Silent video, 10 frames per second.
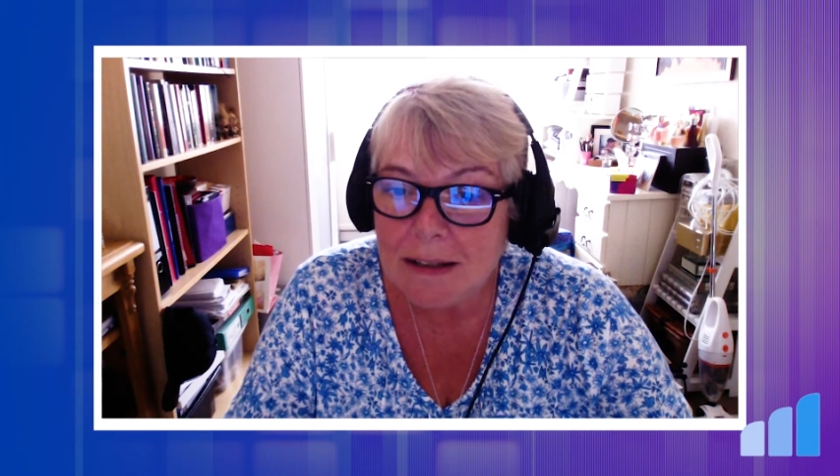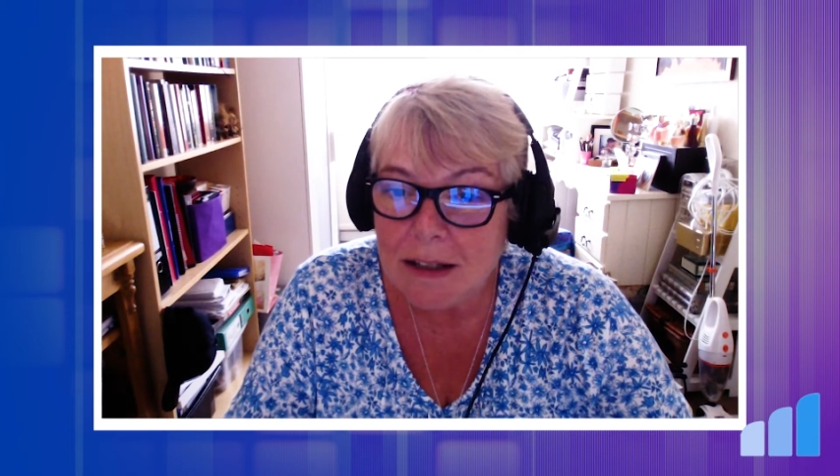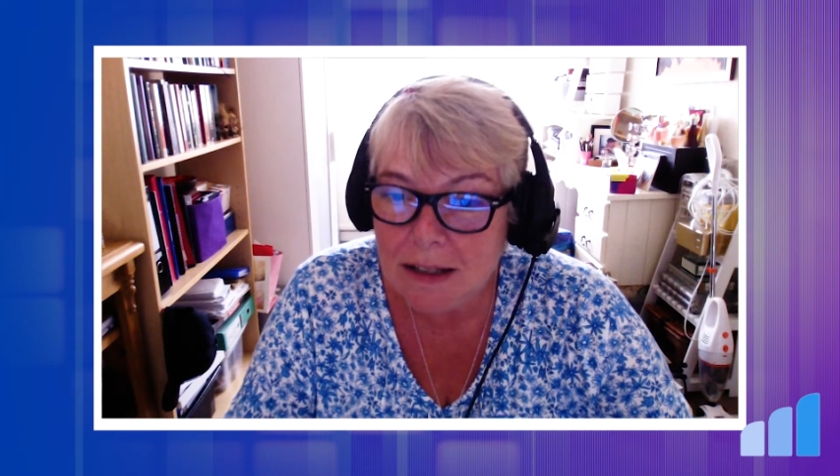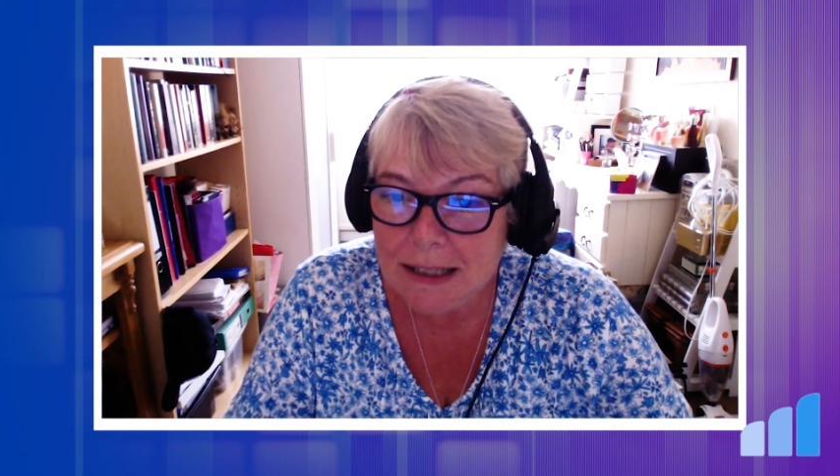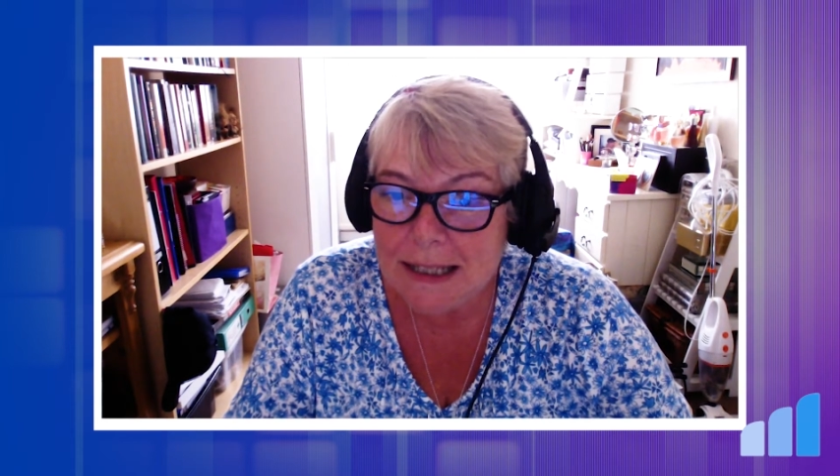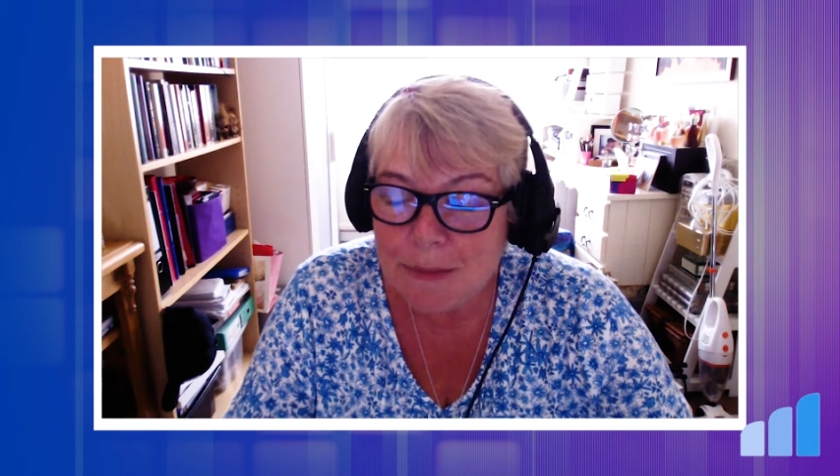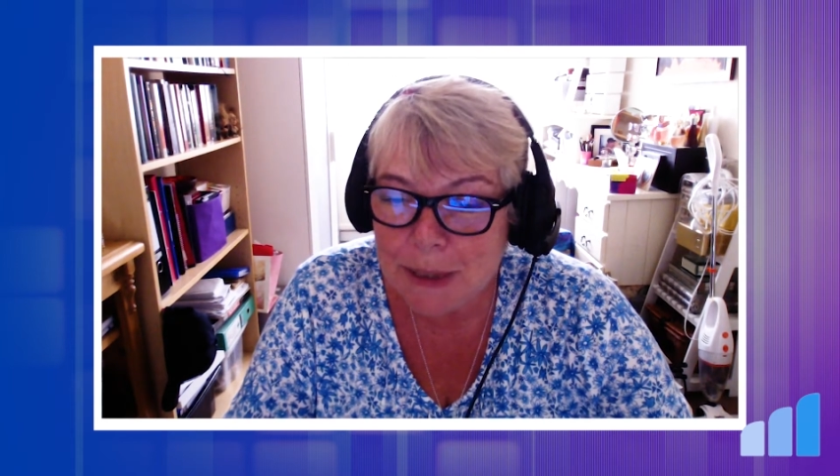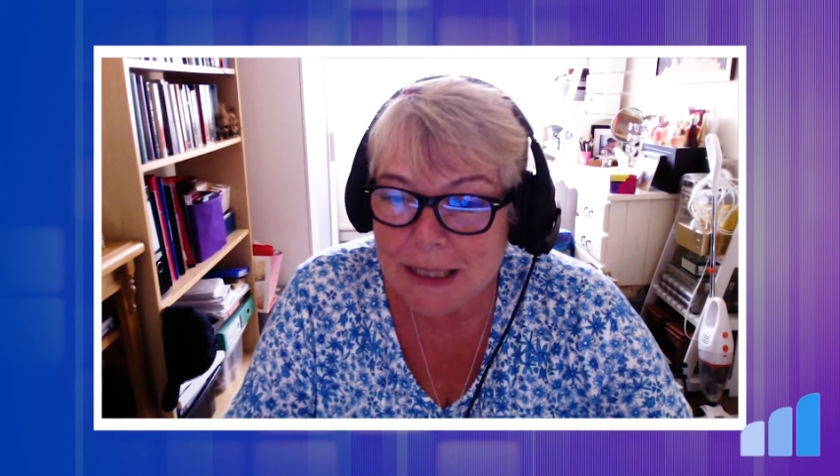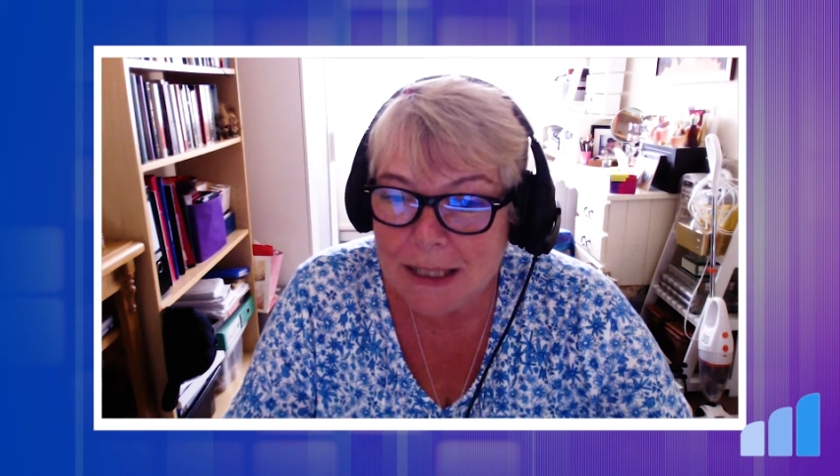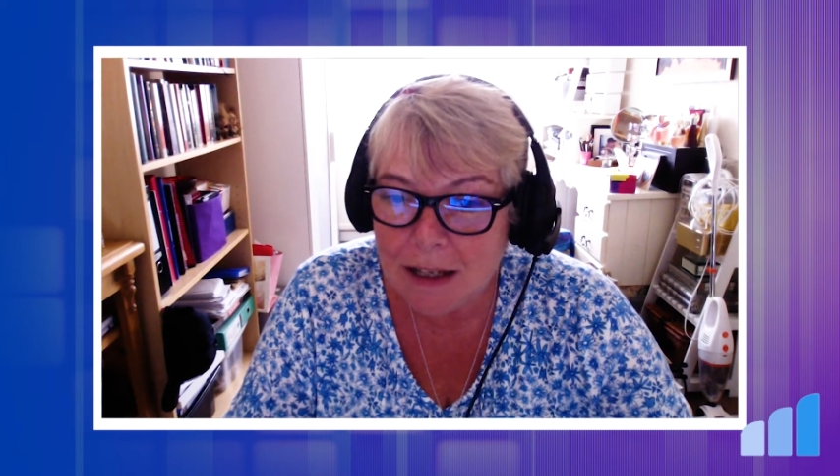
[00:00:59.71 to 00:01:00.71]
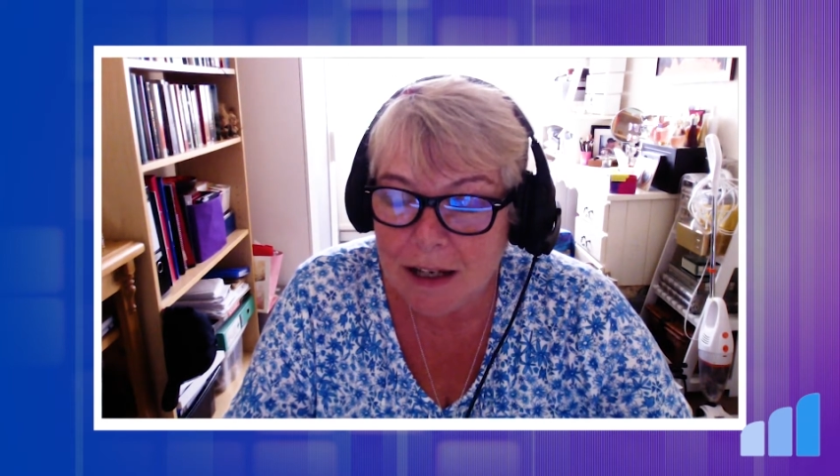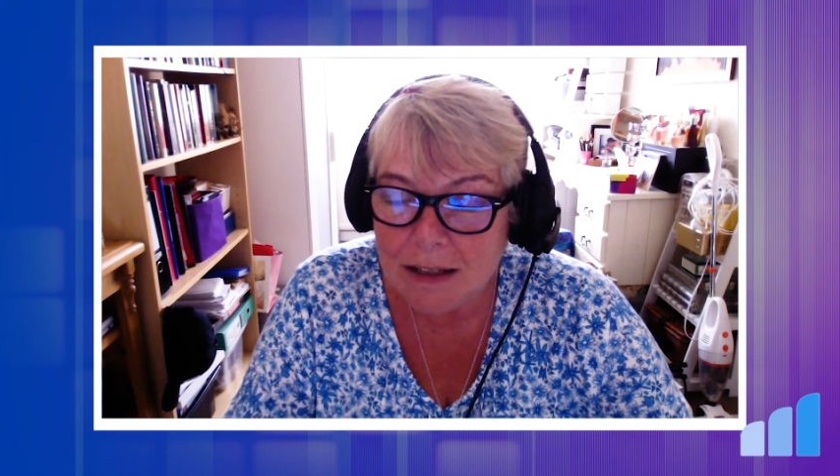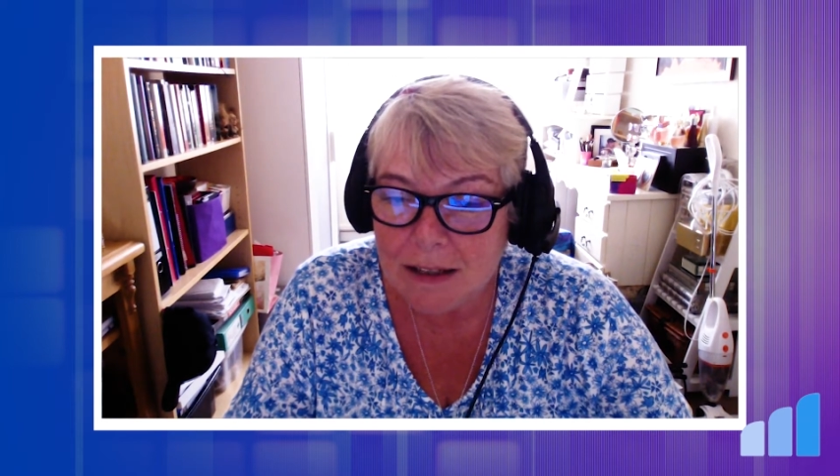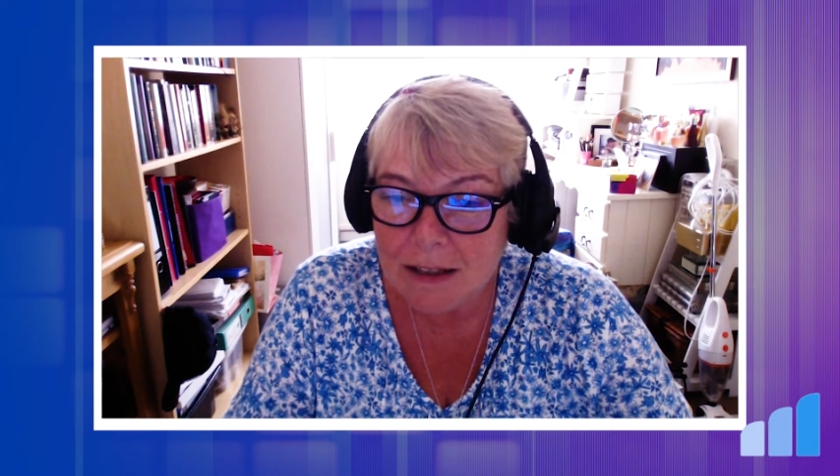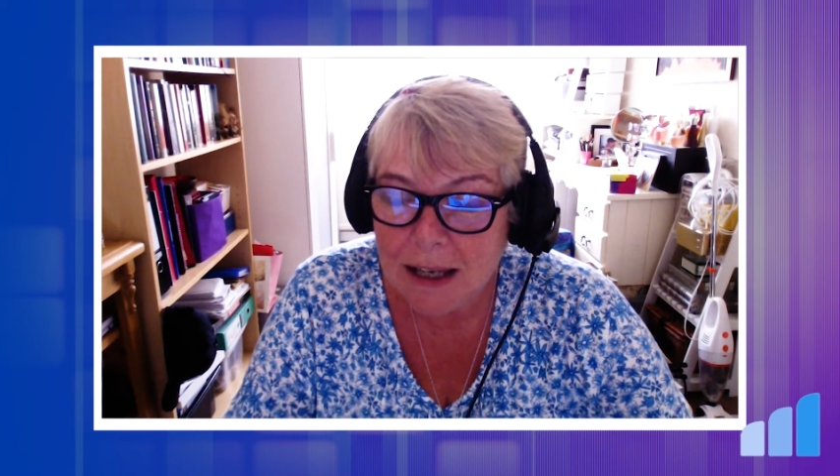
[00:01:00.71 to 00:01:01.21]
a learning disability
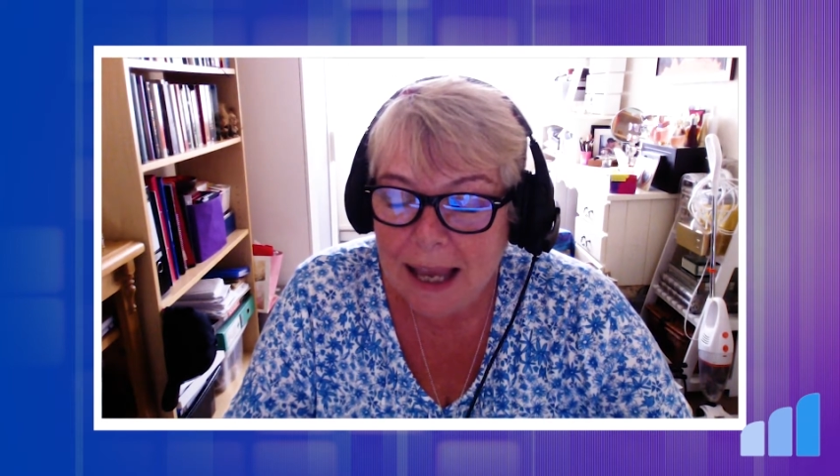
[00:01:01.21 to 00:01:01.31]
nurse,